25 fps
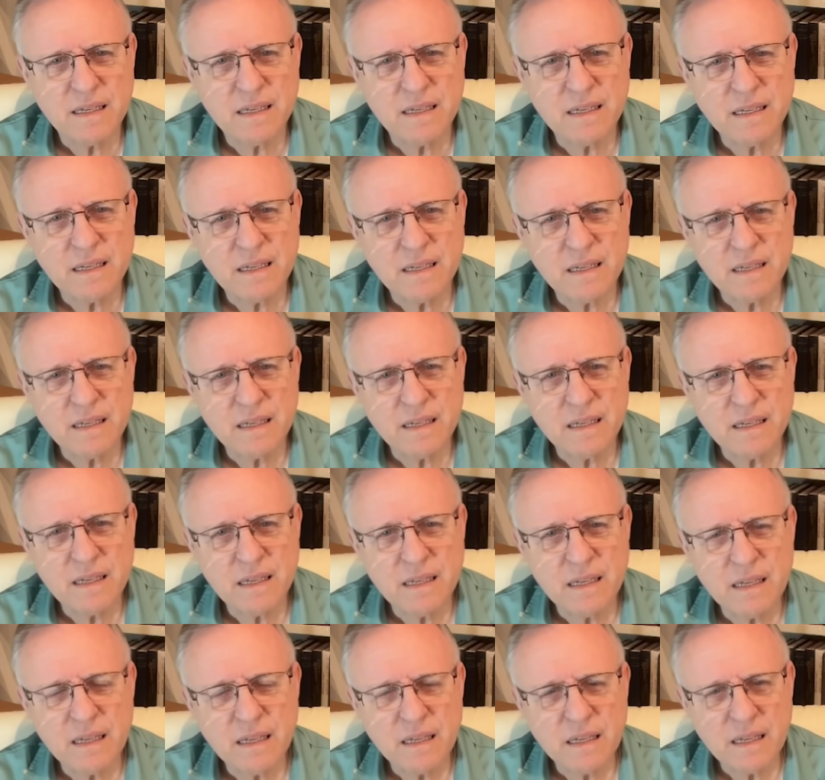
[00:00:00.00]

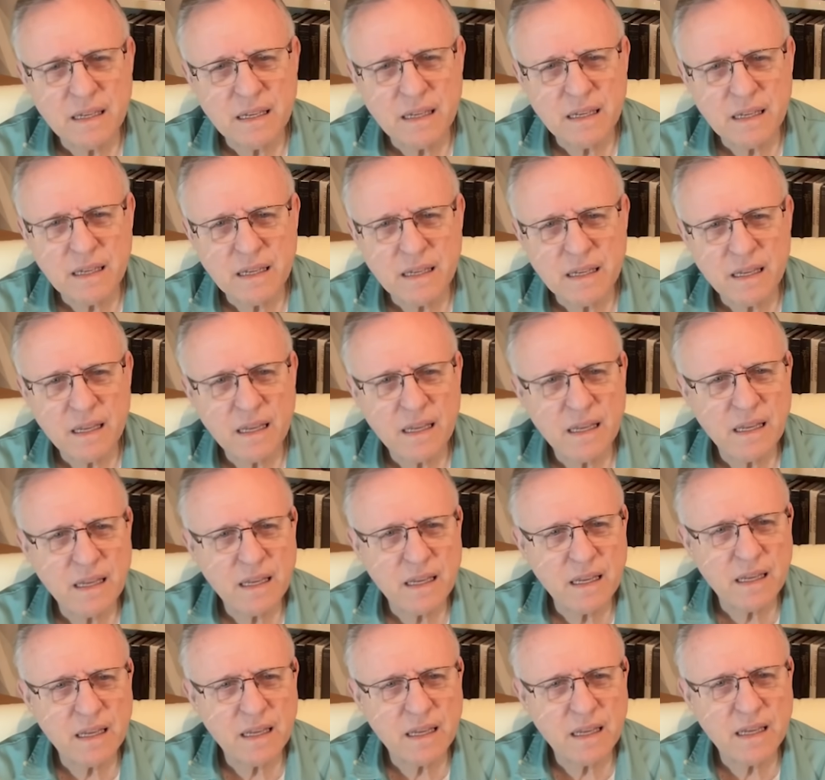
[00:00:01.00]

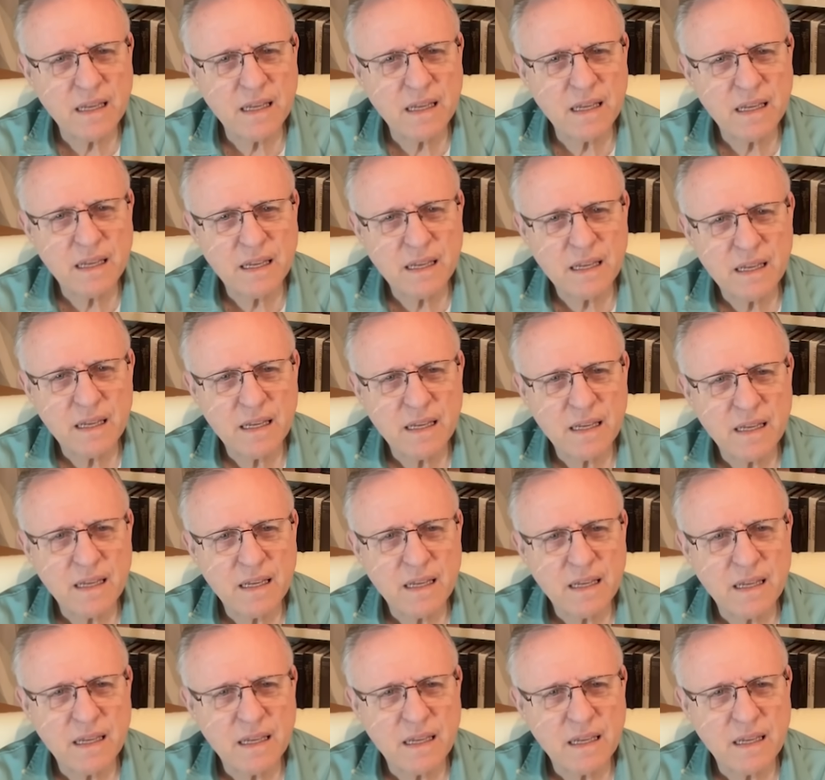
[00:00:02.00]

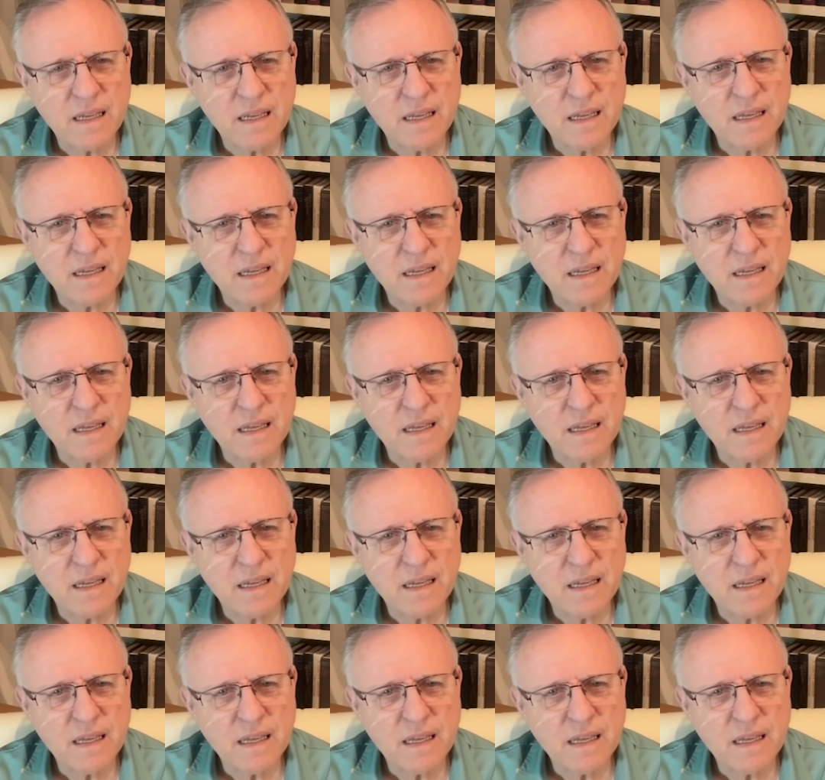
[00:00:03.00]
(not speaking)